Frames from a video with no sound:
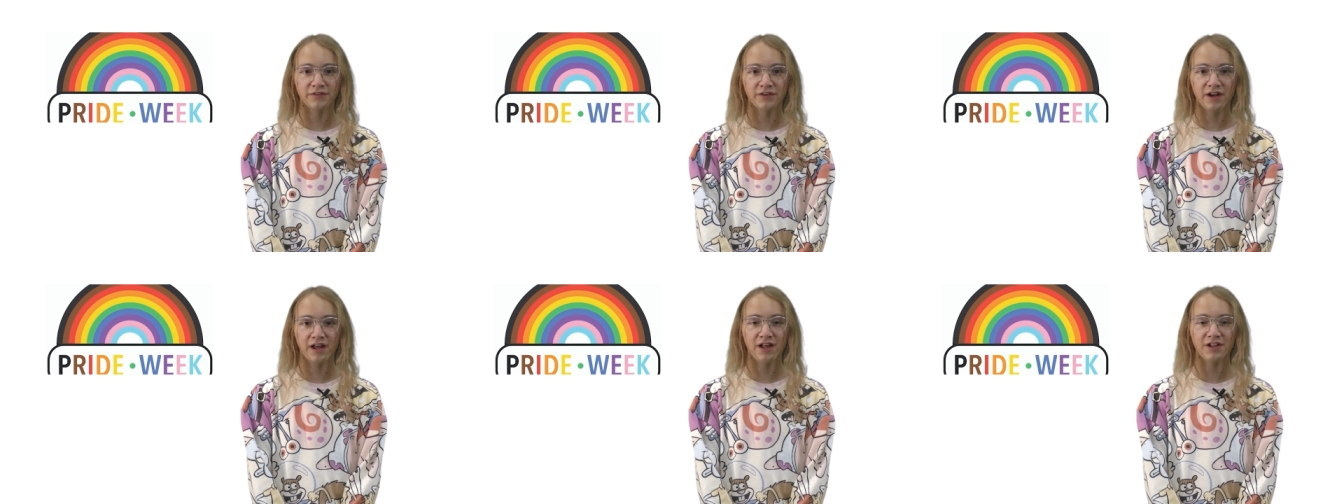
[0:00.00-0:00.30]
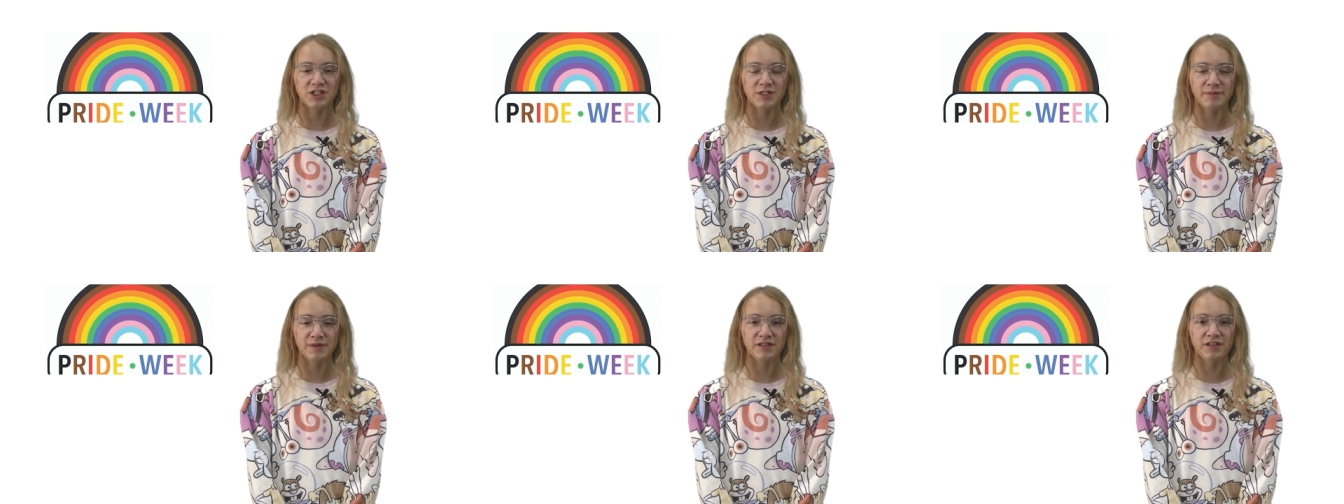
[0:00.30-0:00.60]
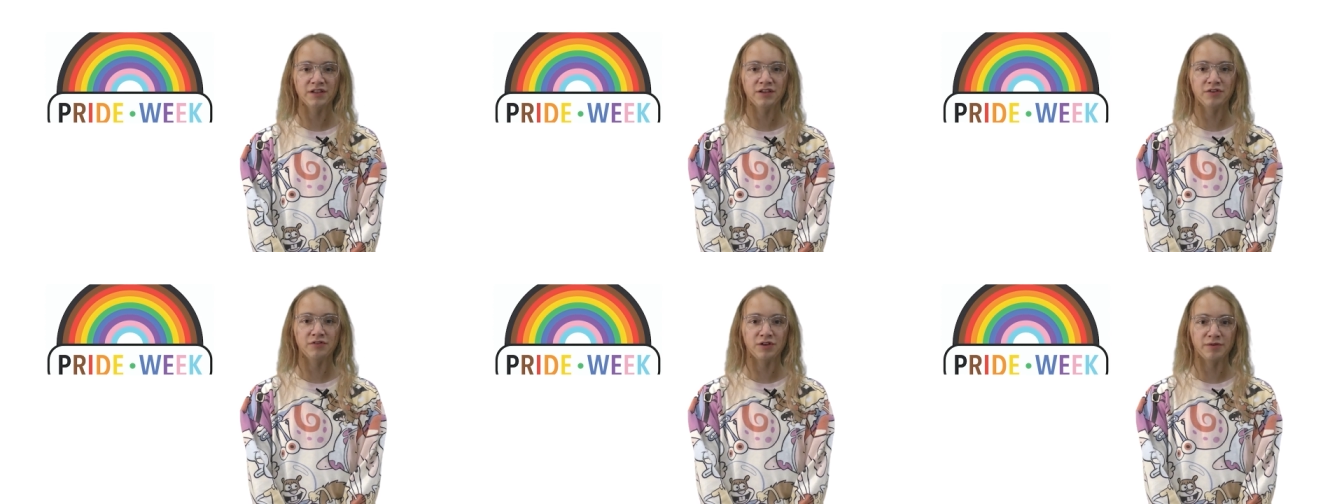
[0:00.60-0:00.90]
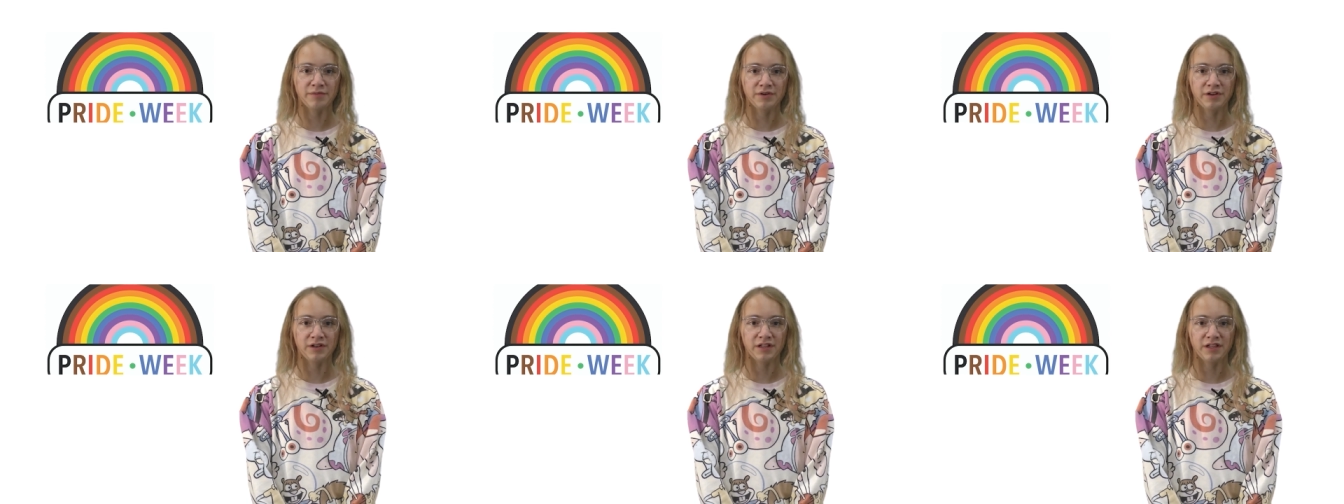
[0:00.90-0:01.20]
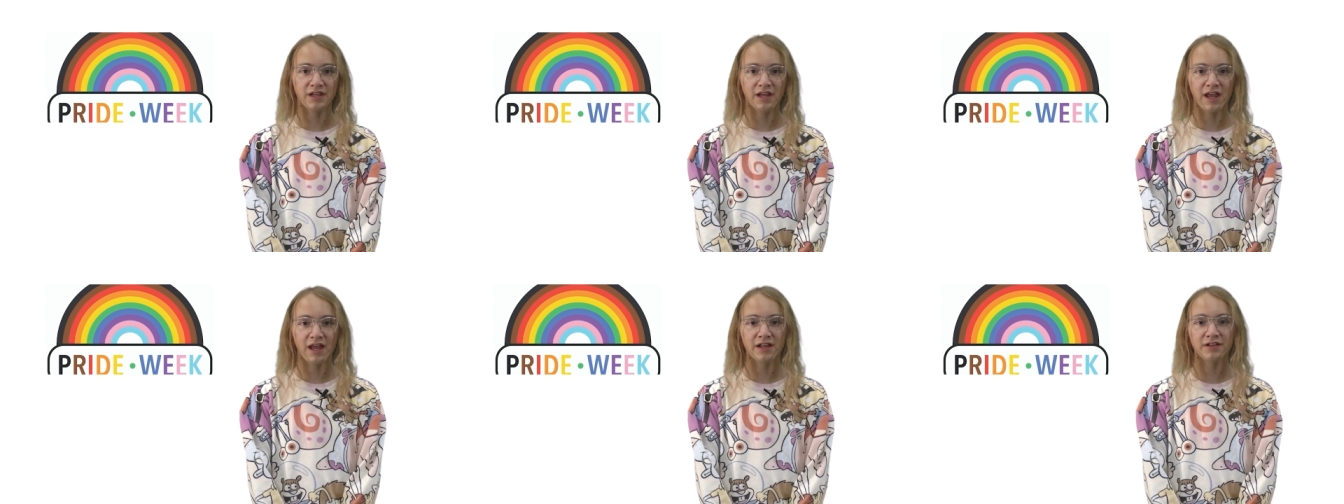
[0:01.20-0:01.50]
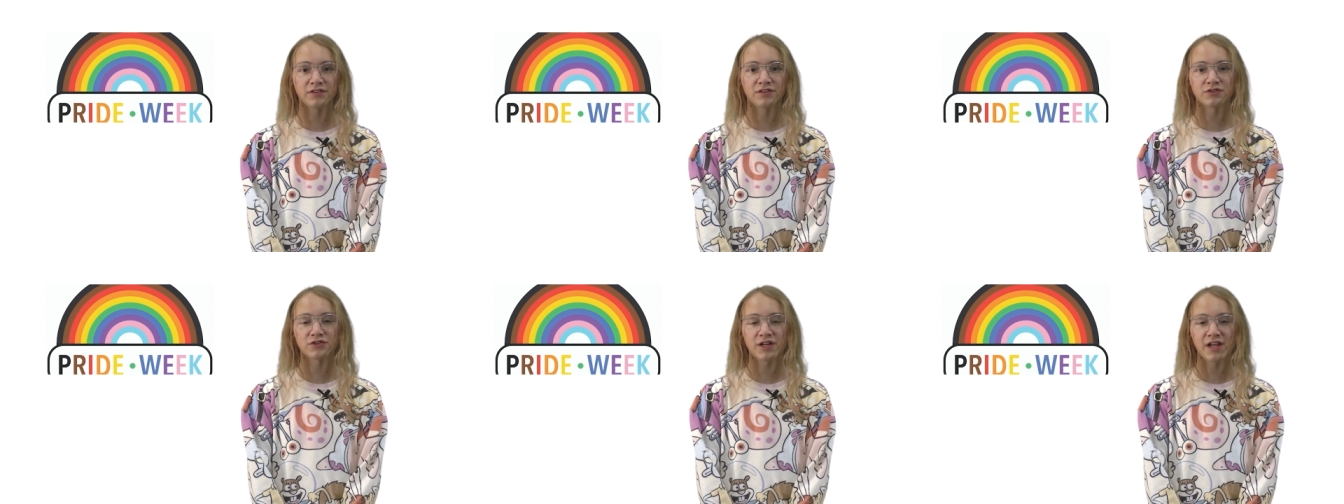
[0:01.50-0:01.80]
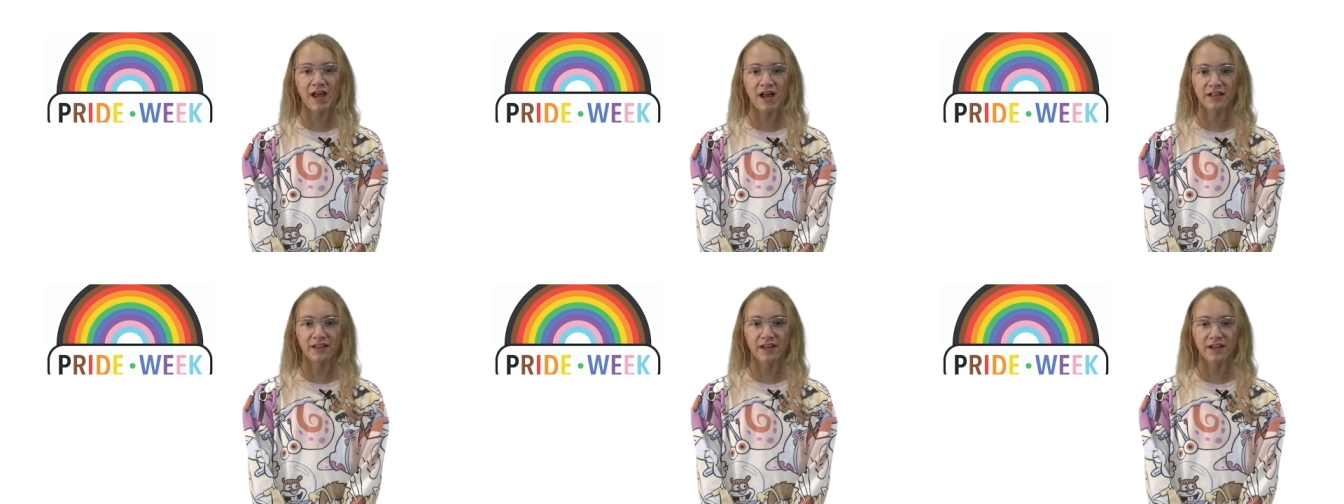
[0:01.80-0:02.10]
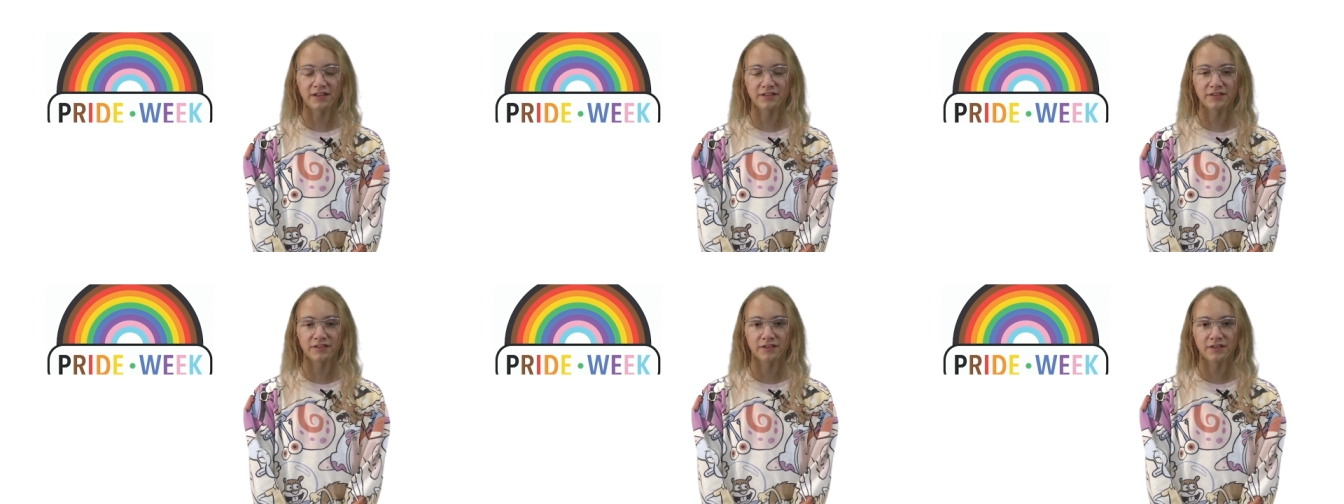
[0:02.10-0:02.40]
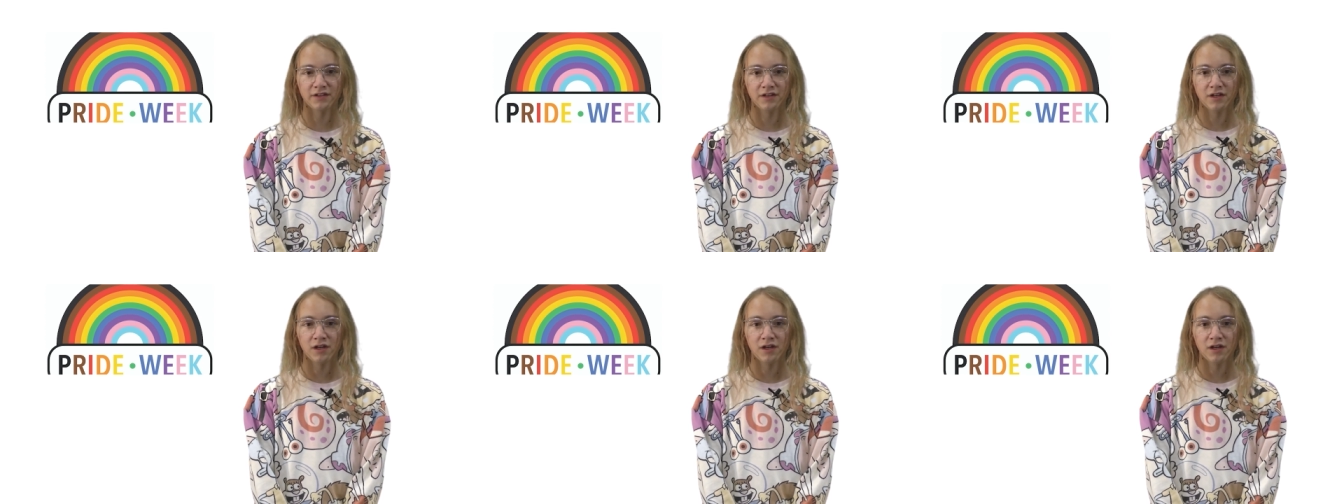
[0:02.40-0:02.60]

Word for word: of our LGBTQ community and straight allies.